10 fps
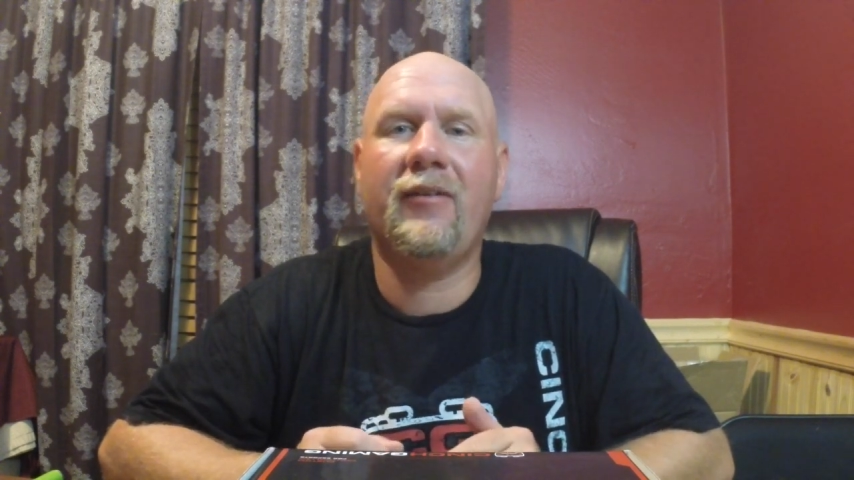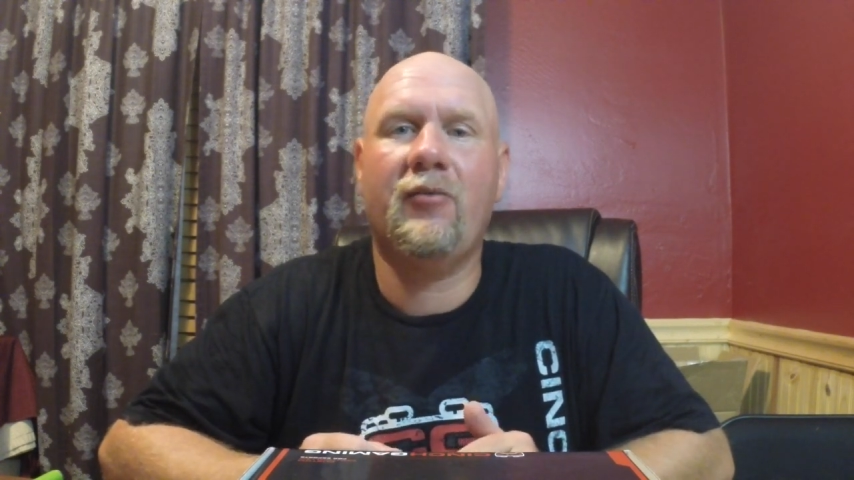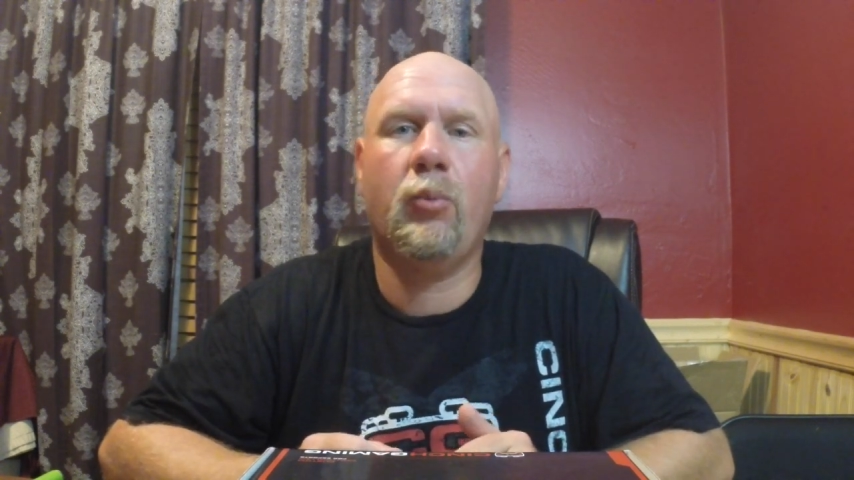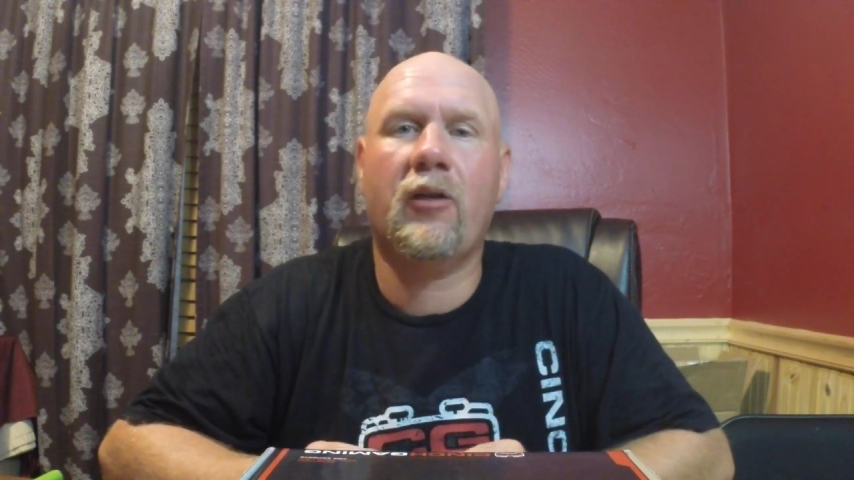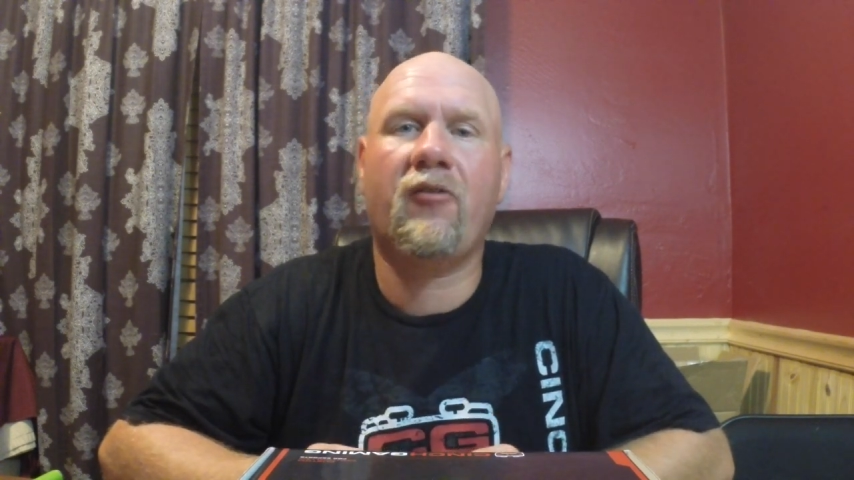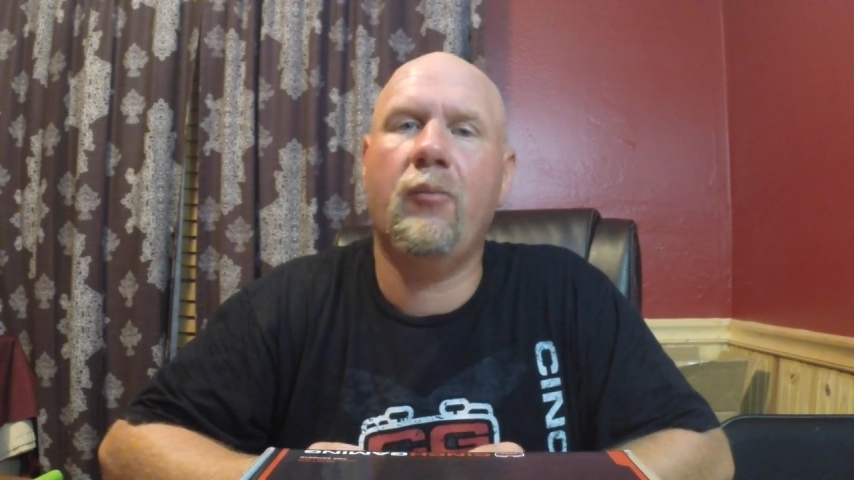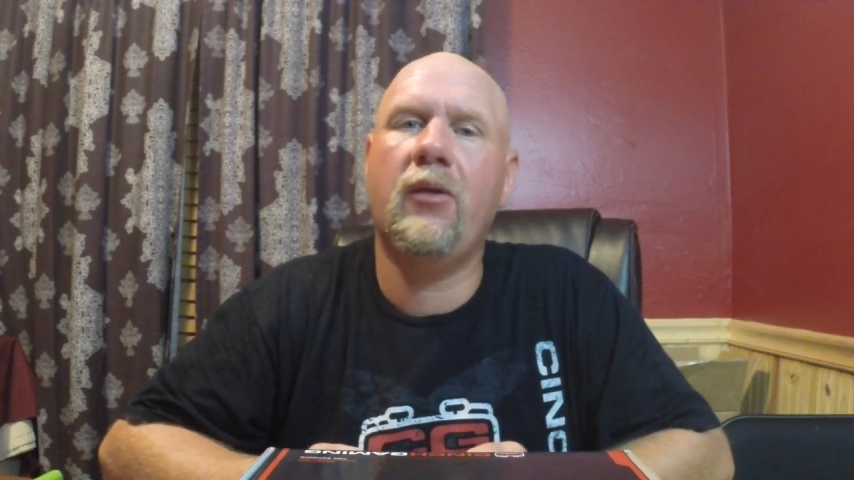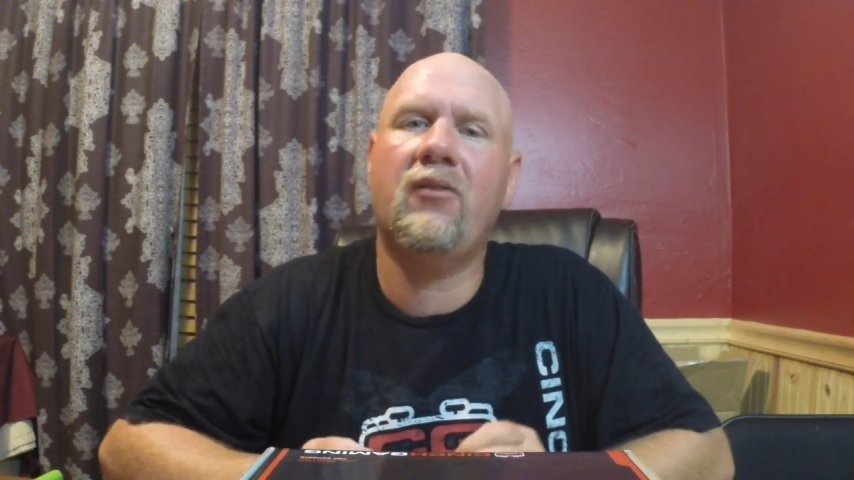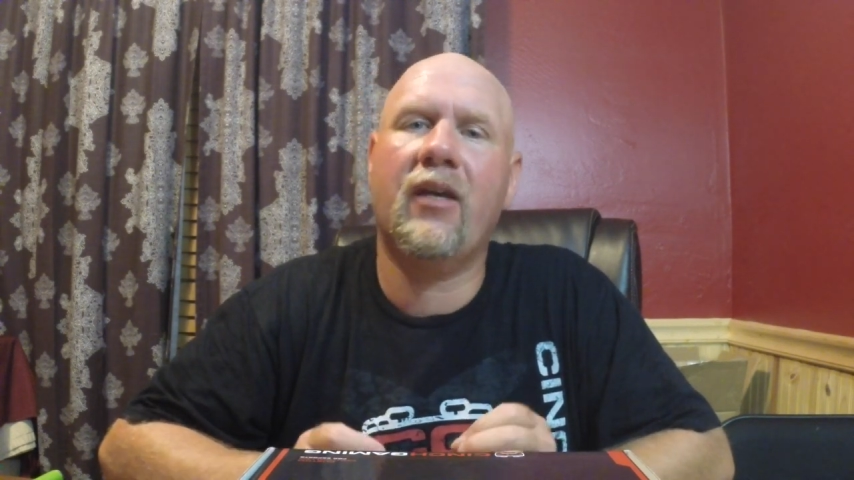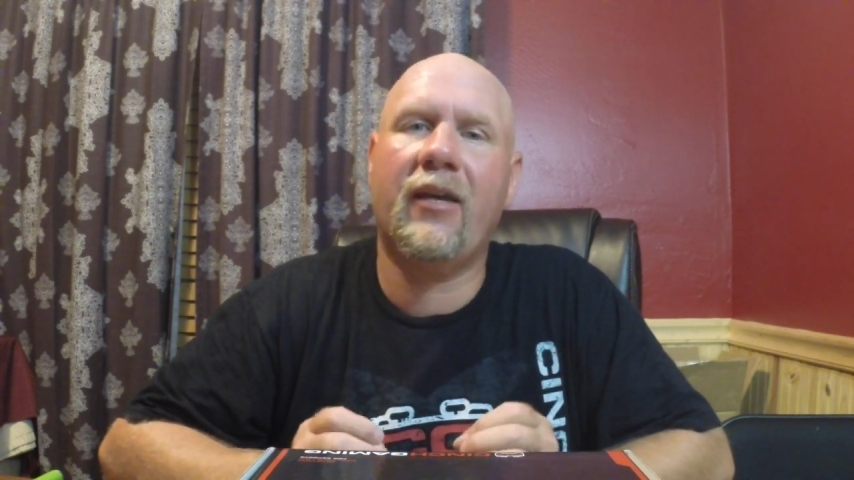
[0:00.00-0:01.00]
switched from
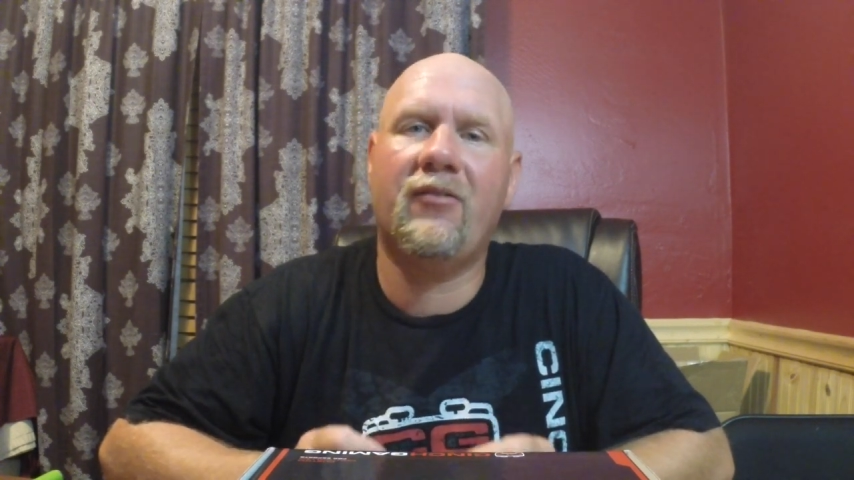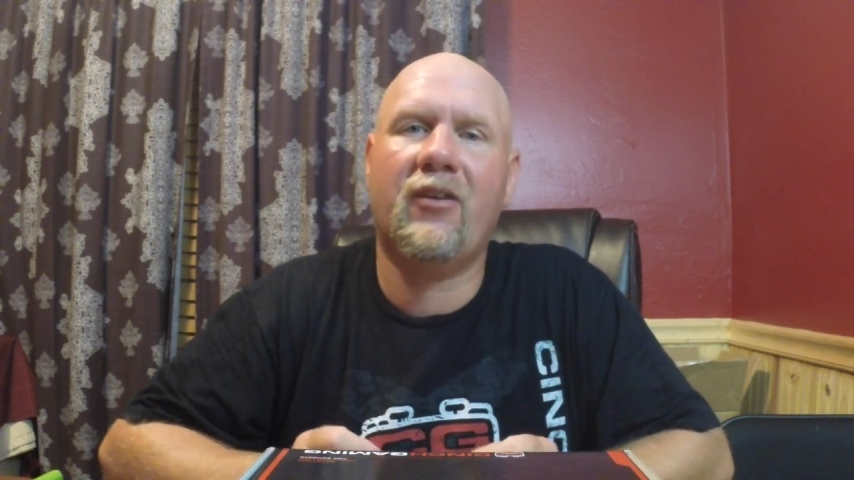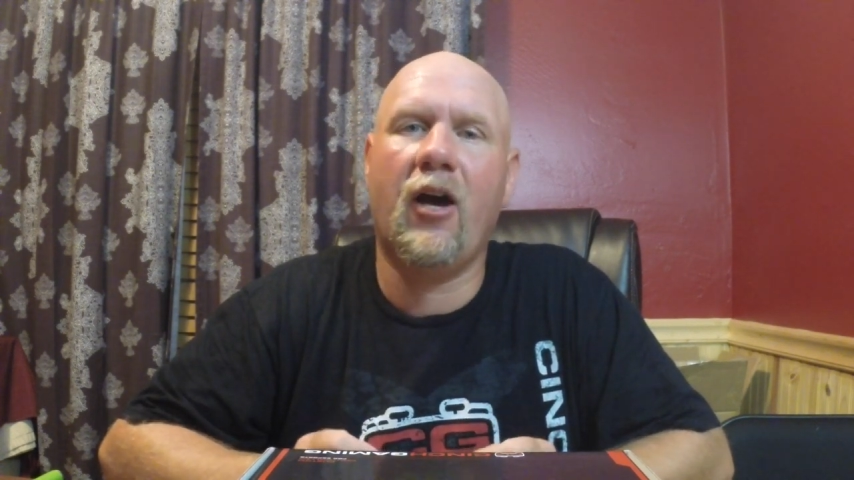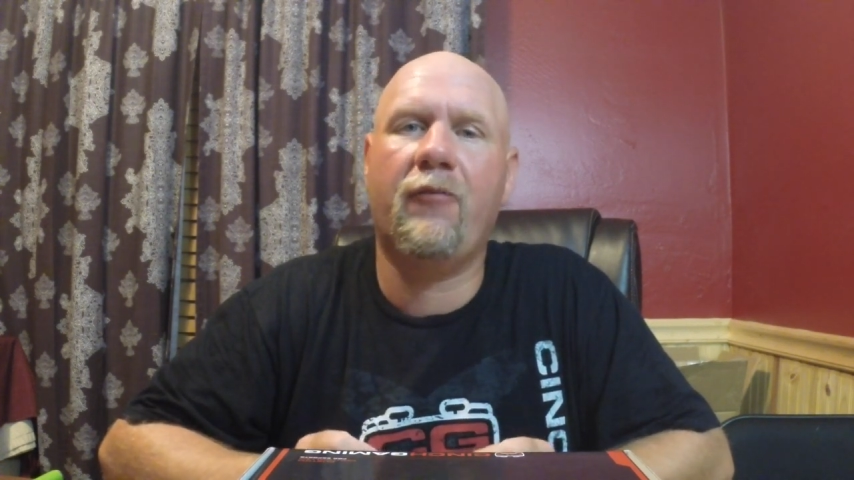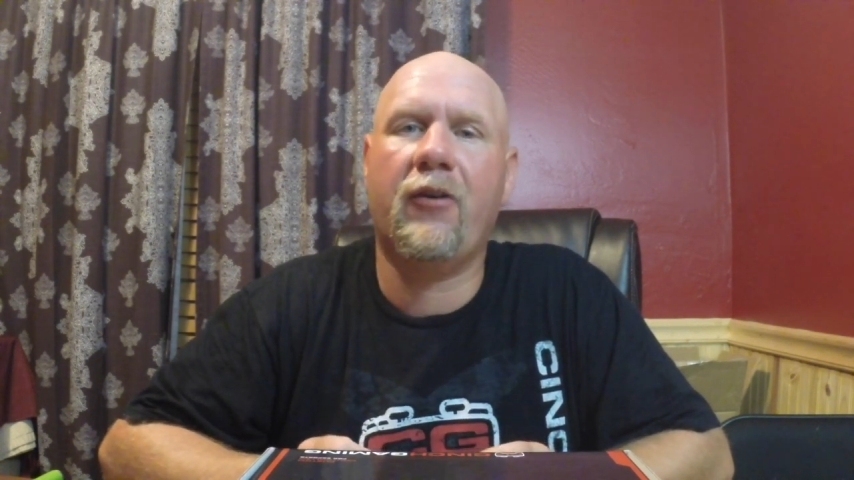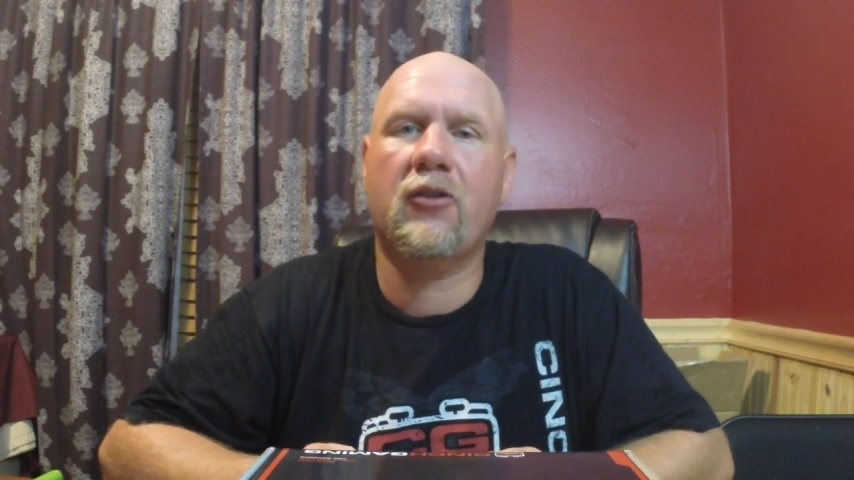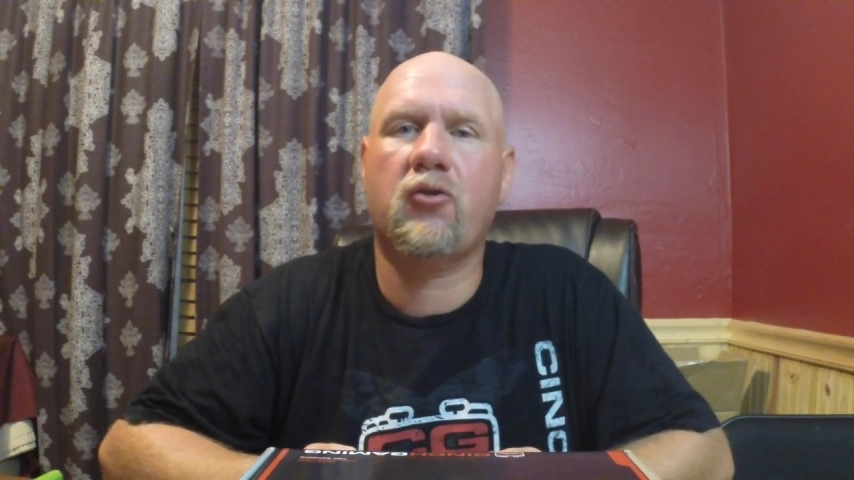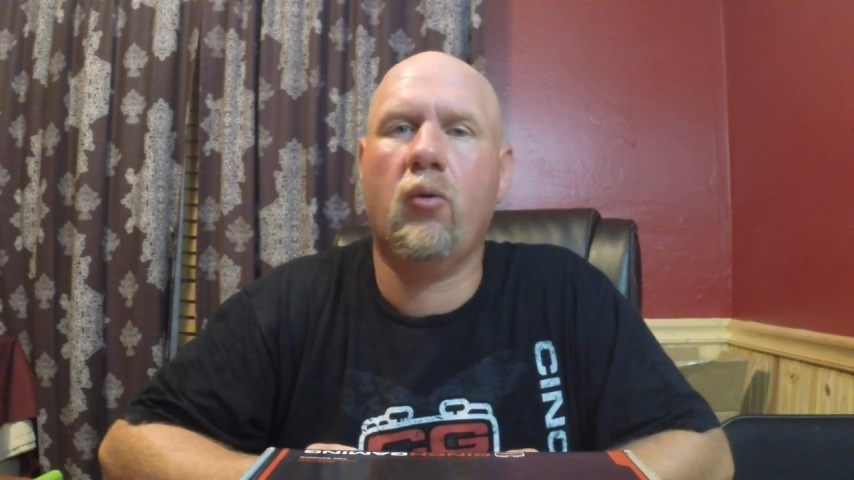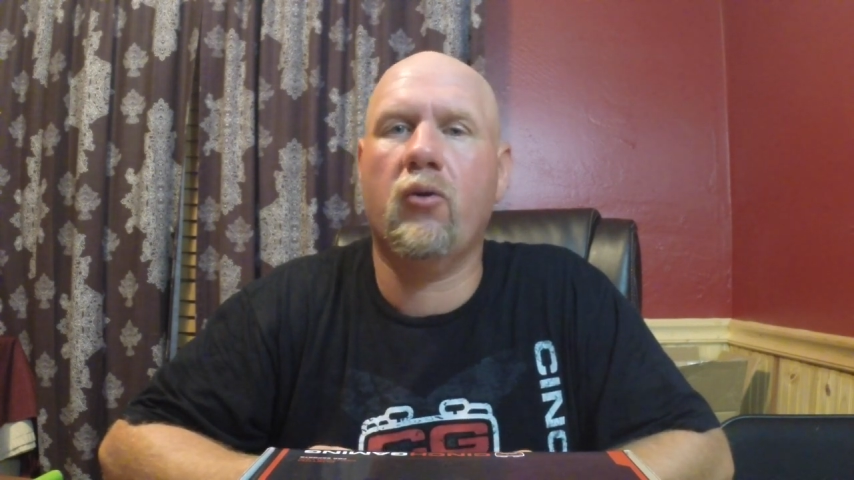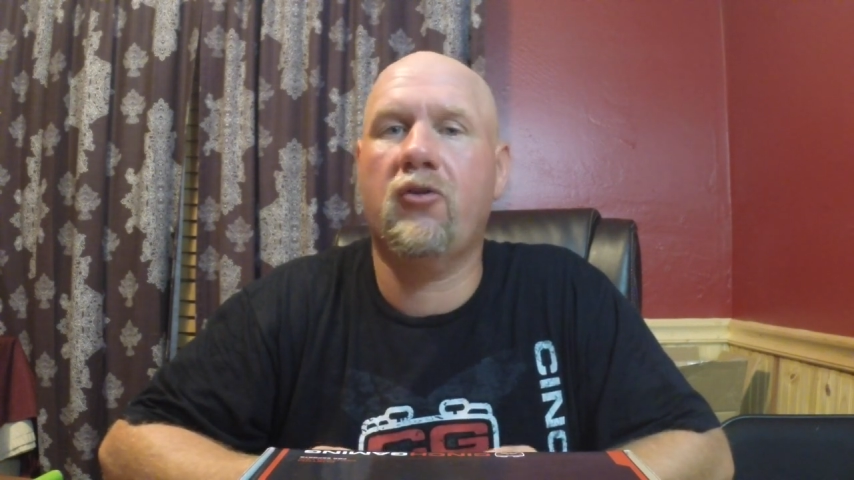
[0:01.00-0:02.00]
using a Scuf controller